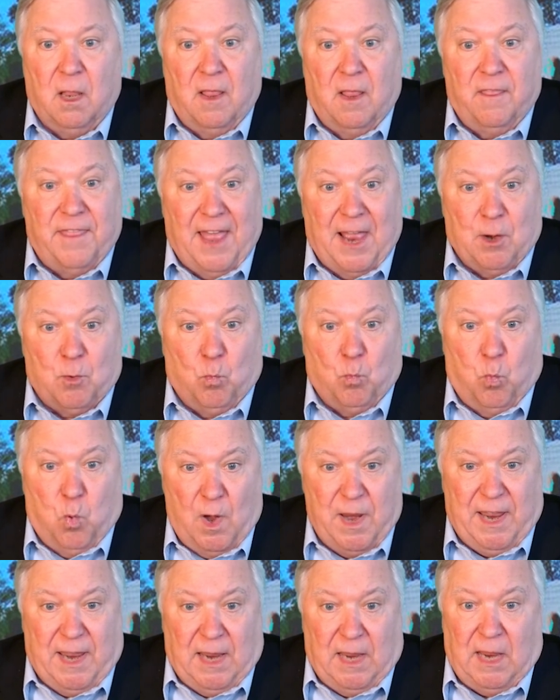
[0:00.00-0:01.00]
than
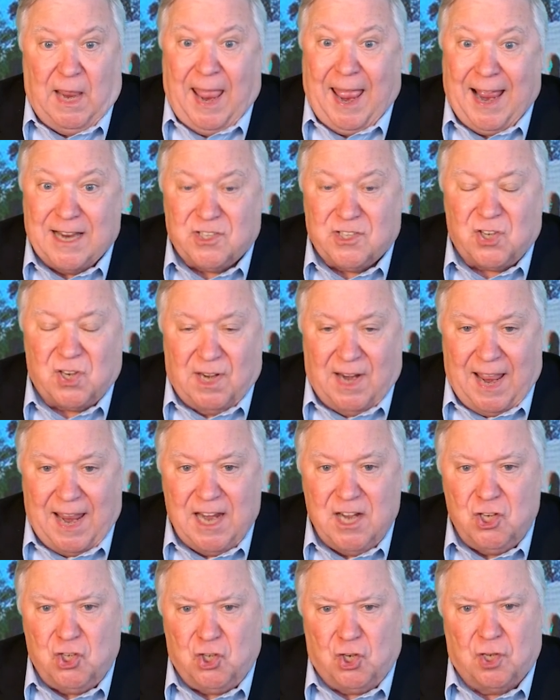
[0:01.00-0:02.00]
we as a
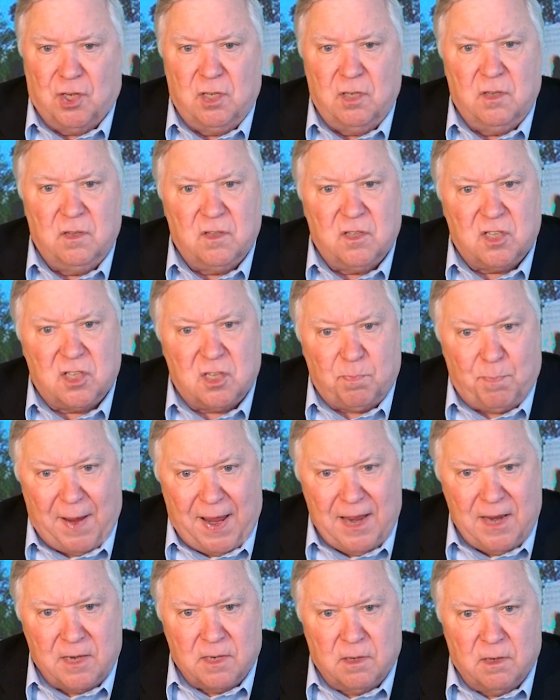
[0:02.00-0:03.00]
nation
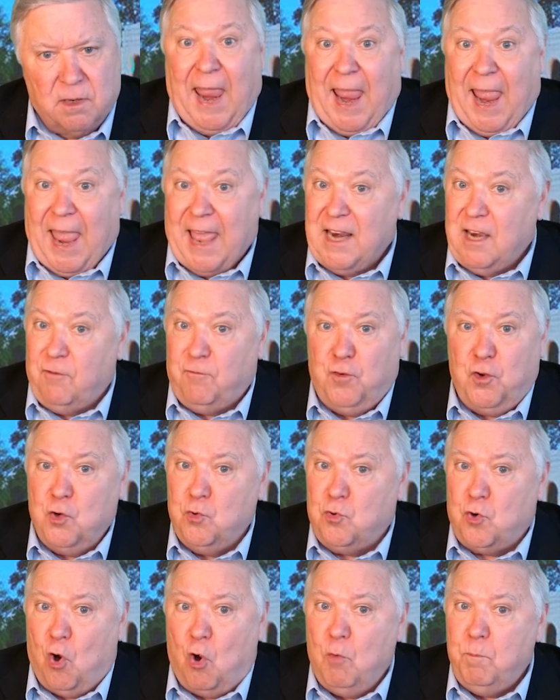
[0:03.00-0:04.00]
spend. And if you
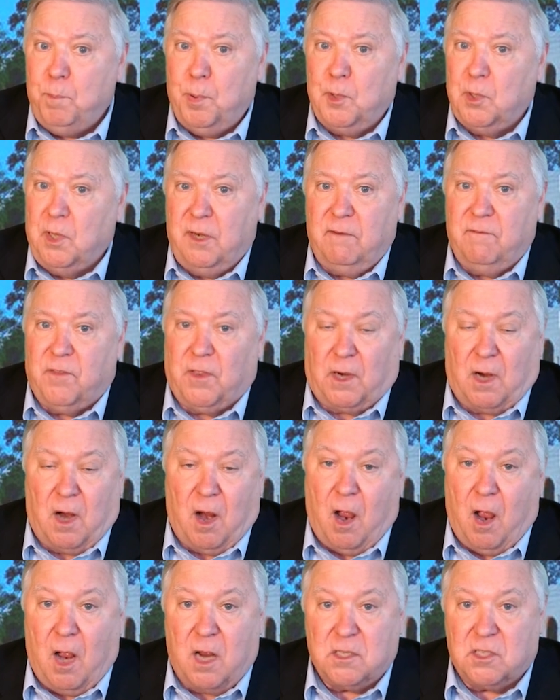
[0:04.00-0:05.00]
don't believe the
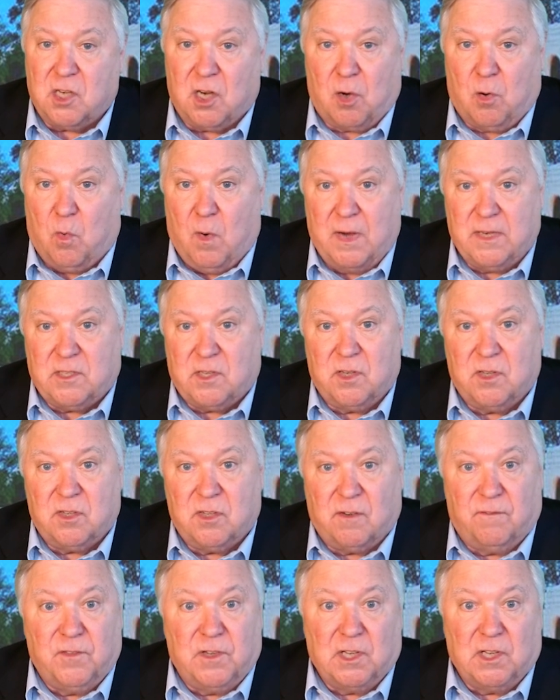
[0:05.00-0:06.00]
consequences
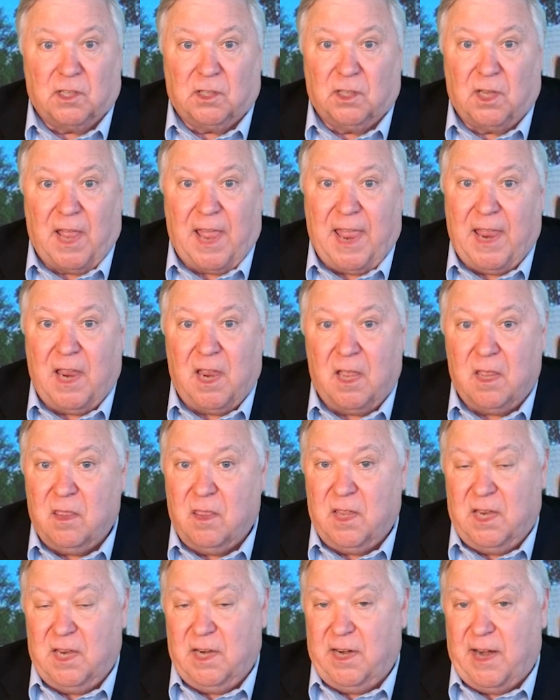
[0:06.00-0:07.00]
of delaying
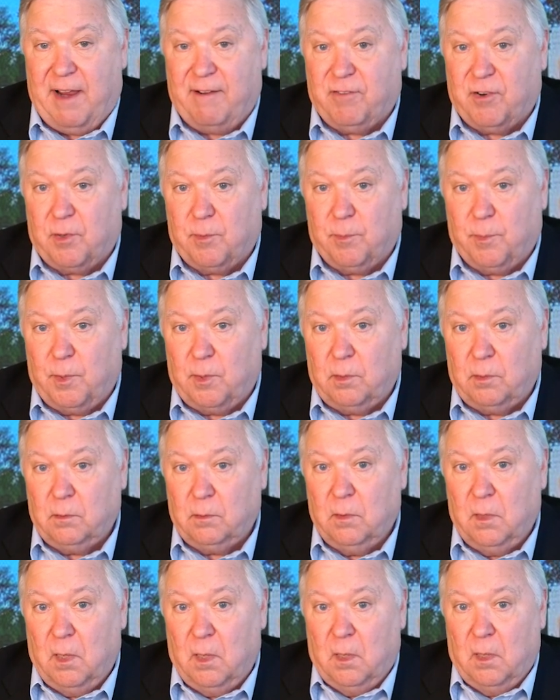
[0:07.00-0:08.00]
the inevitable,
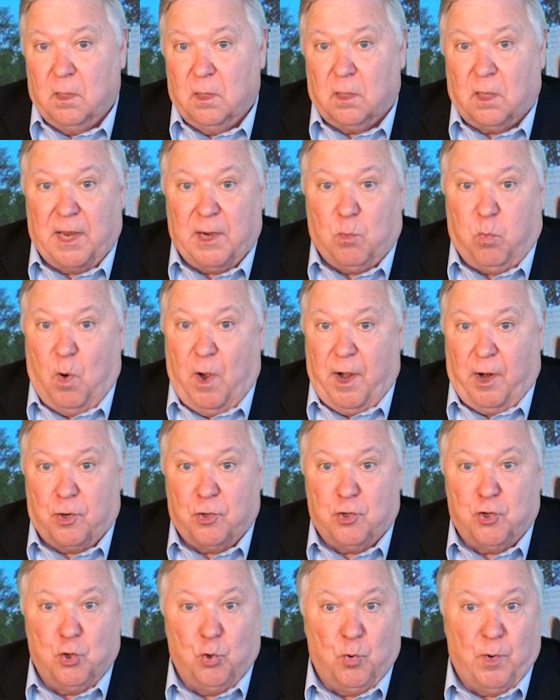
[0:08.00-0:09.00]
like we are
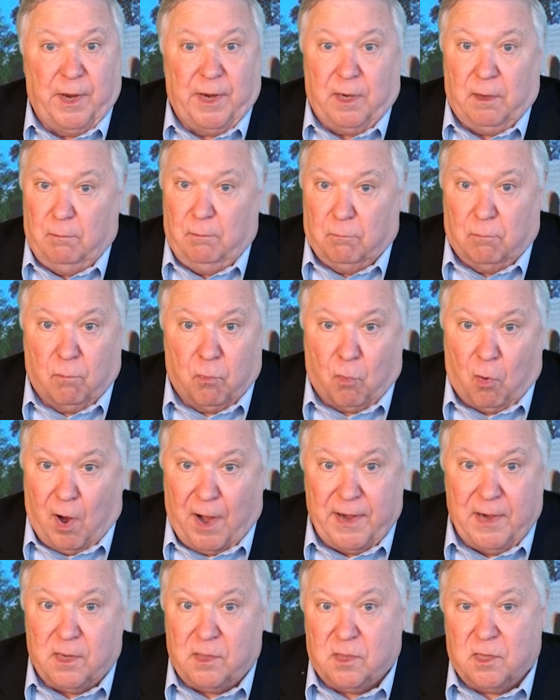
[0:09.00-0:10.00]
doing
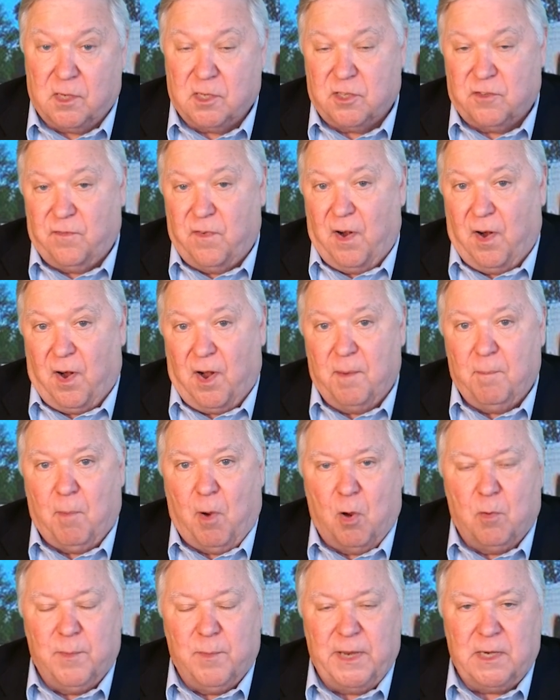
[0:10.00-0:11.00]
right at this very
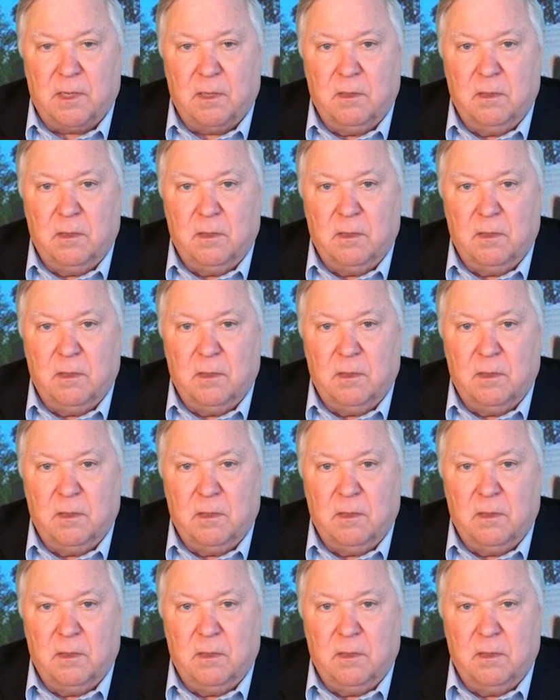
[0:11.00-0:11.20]
moment,